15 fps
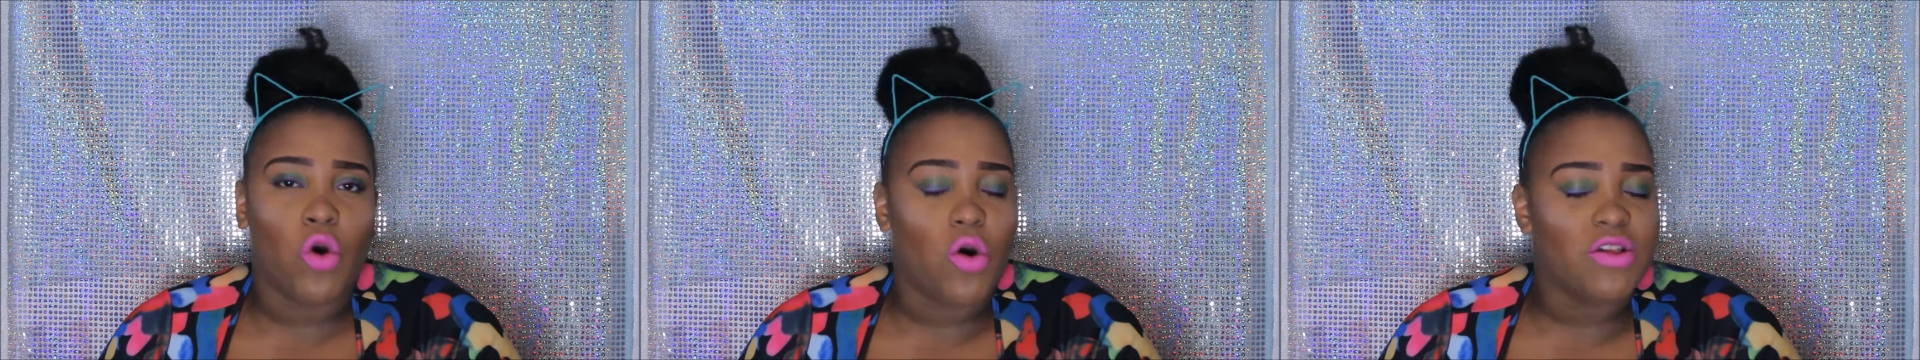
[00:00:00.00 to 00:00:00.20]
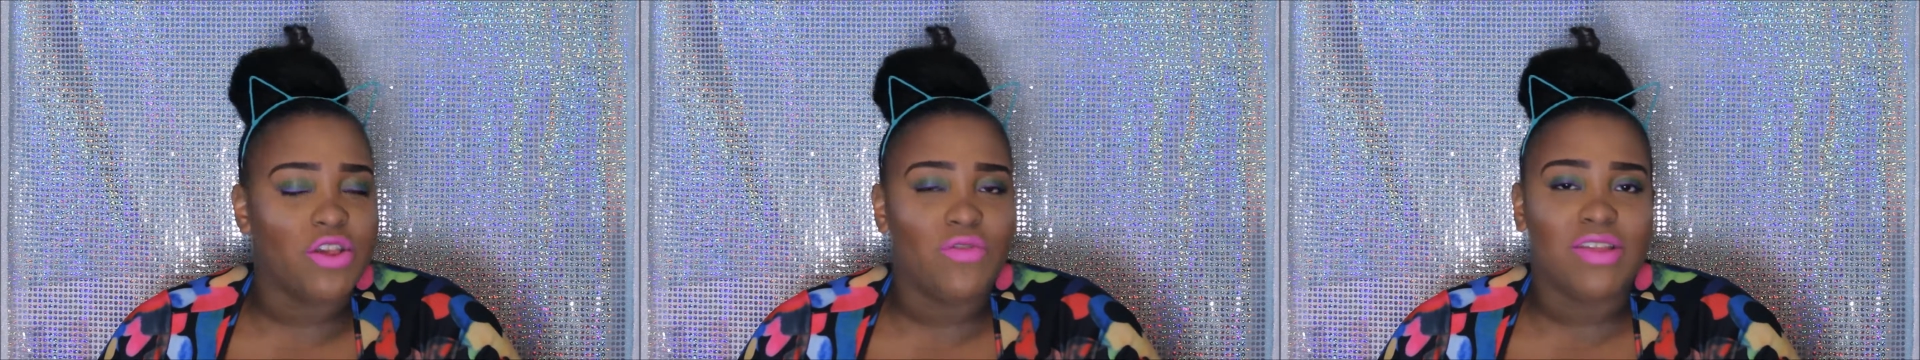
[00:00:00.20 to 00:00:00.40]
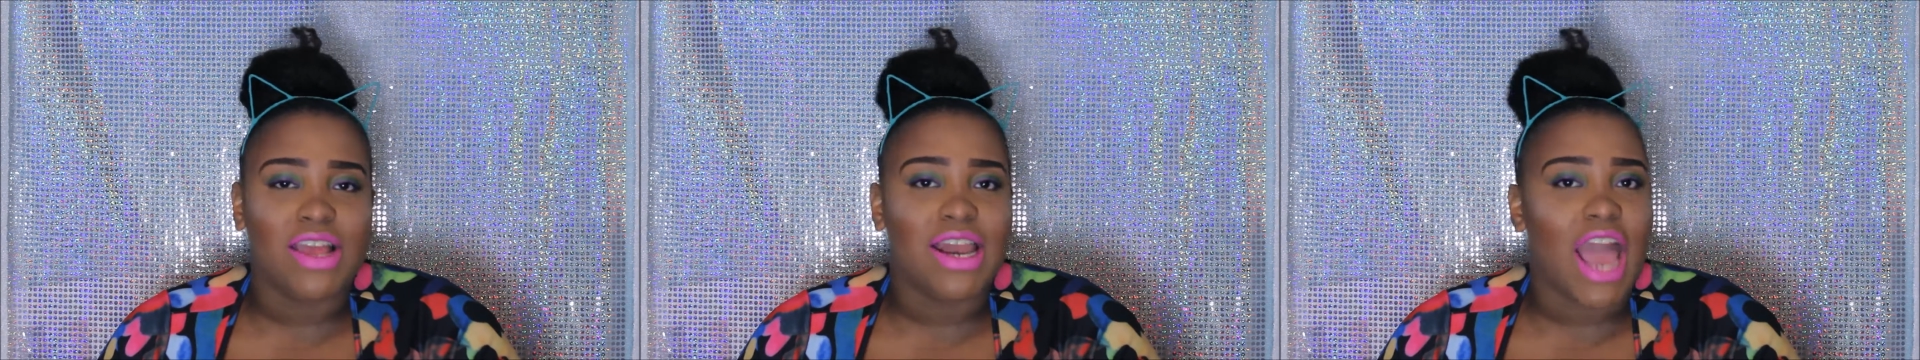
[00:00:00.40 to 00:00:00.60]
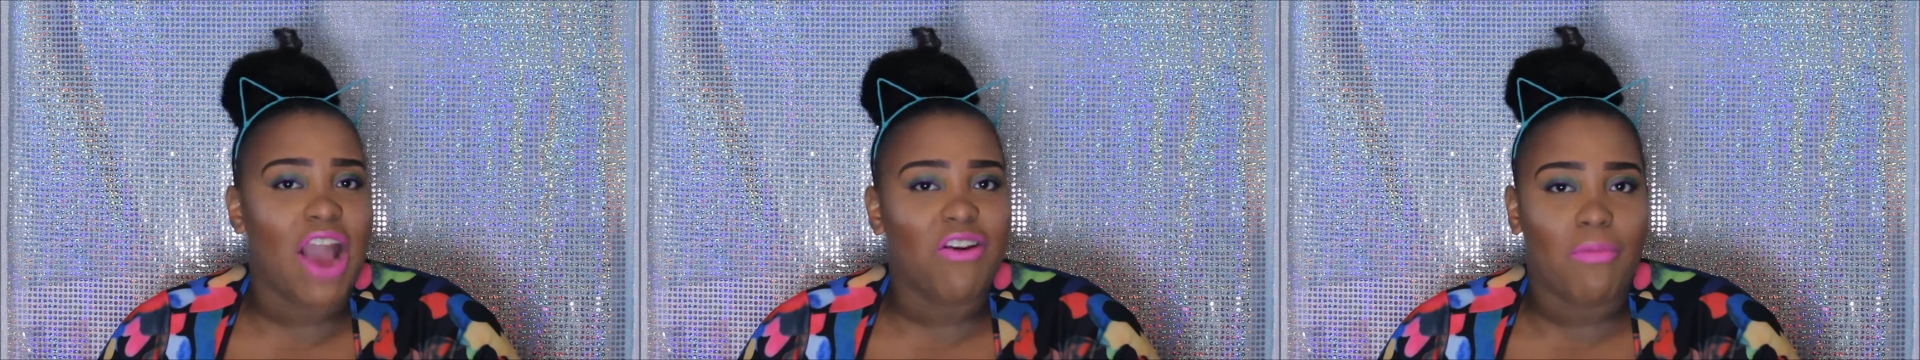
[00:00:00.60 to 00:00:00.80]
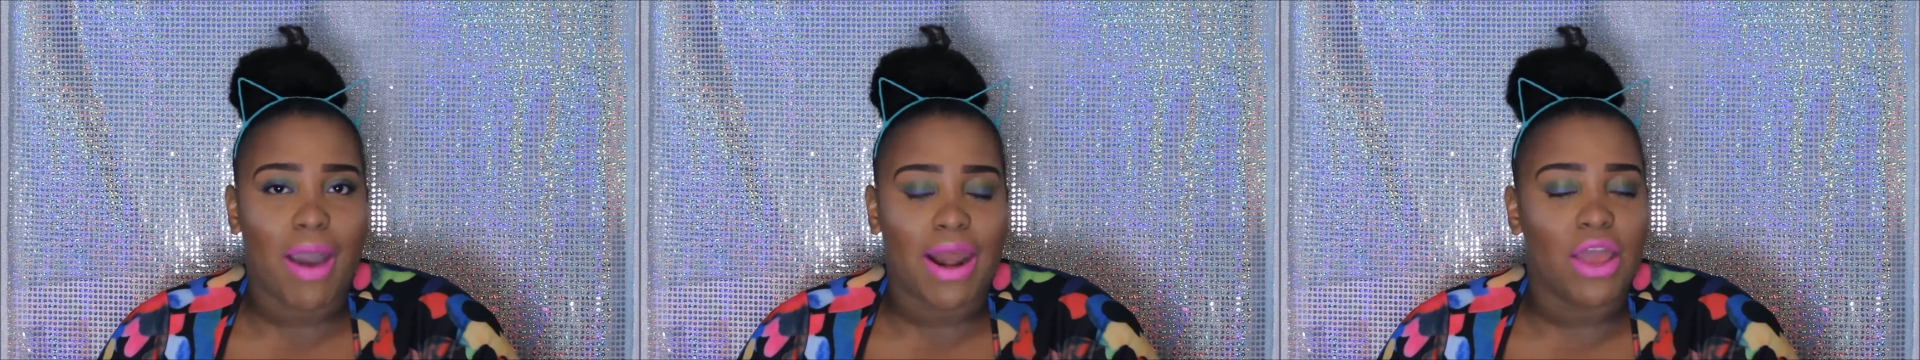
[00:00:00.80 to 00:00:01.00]
course you've seen
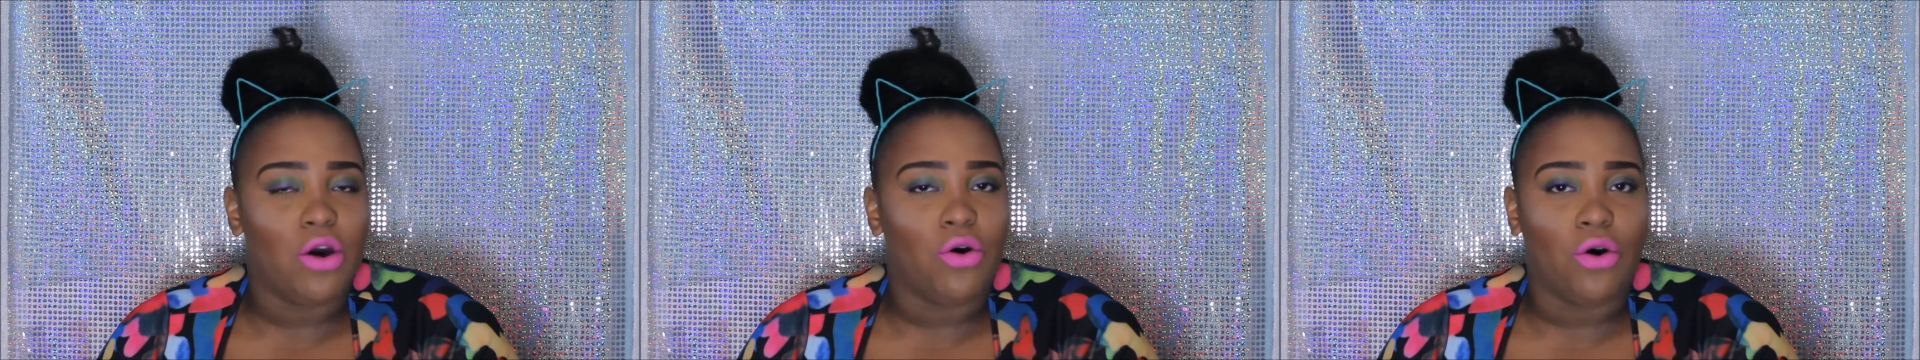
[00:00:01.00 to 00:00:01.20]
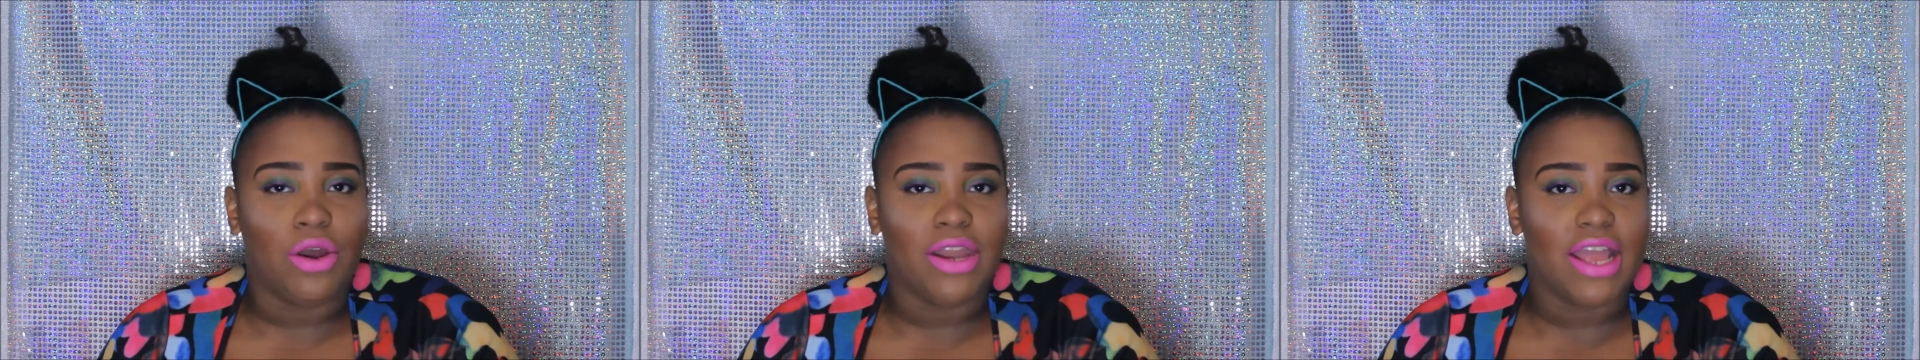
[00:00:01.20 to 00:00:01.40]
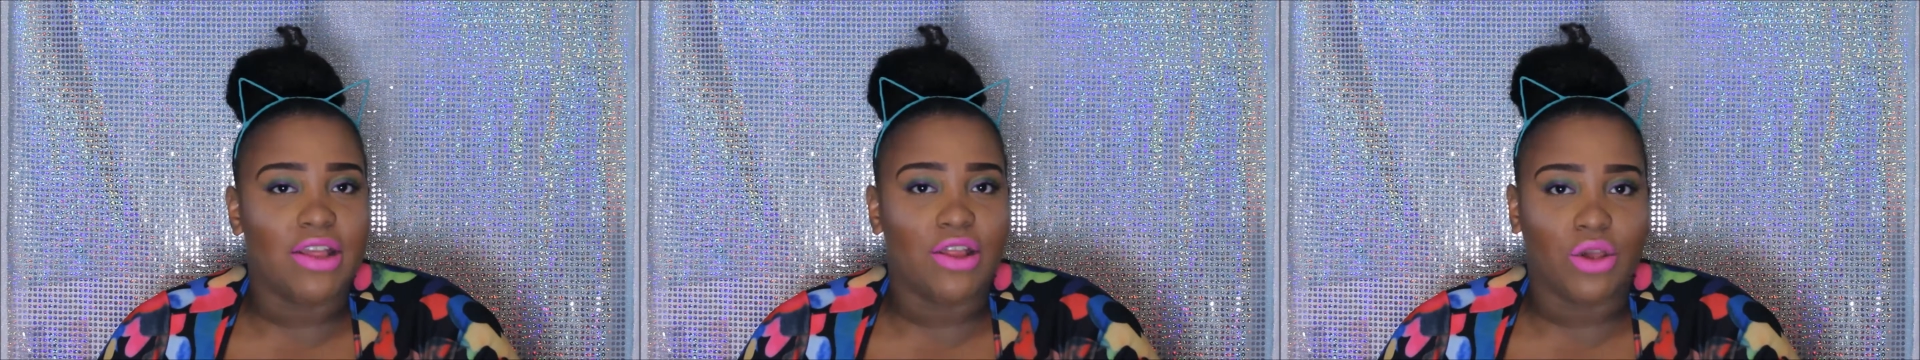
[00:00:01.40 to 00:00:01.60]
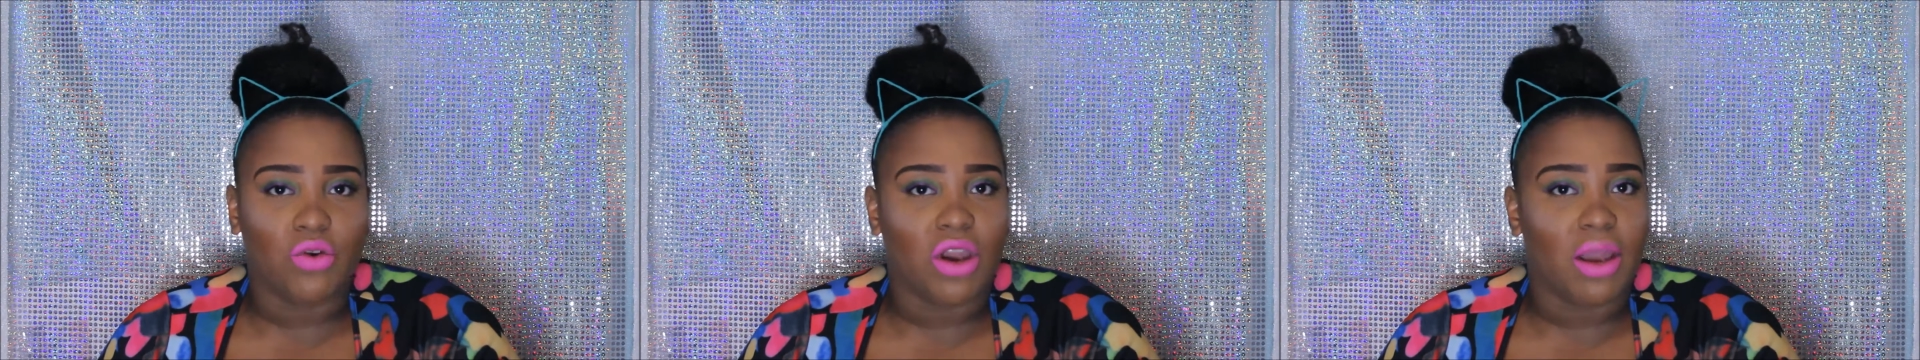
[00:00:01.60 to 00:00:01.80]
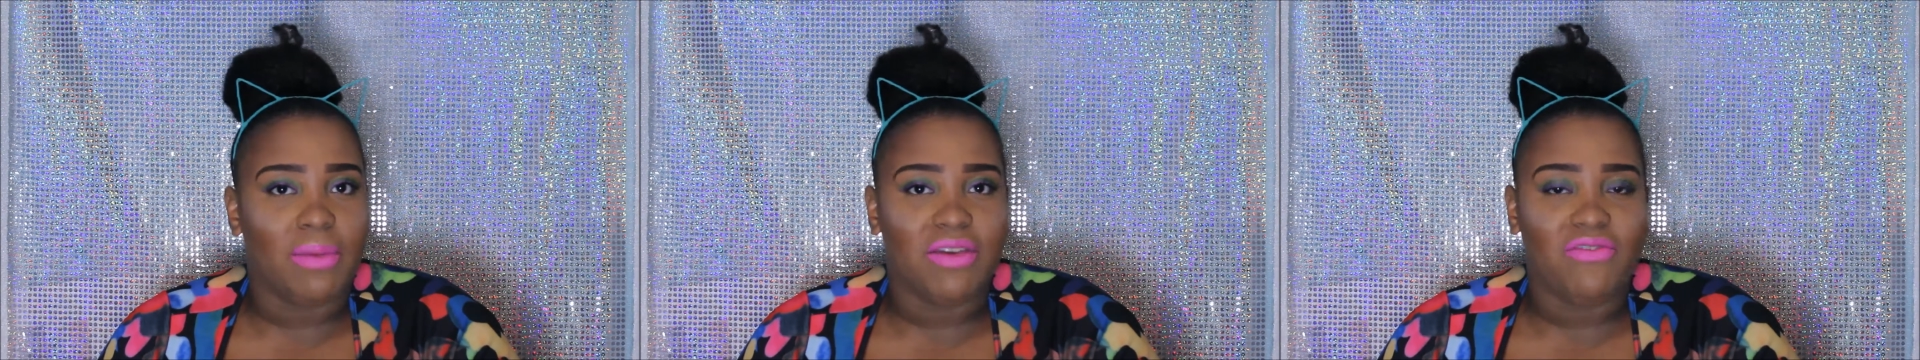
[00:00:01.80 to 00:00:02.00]
everybody on
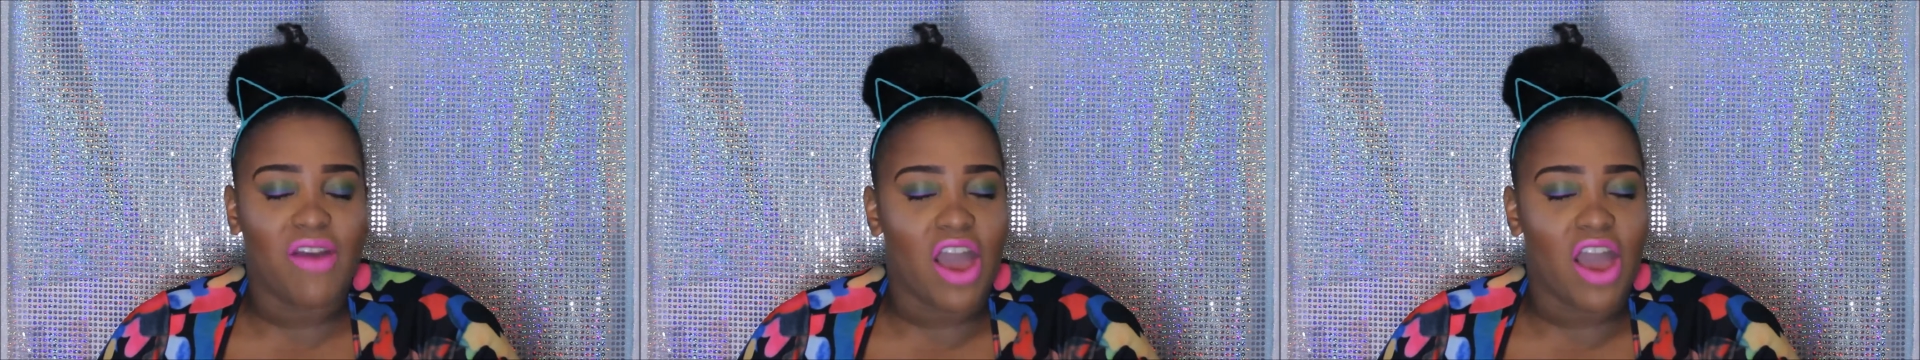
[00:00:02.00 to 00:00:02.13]
Instagram and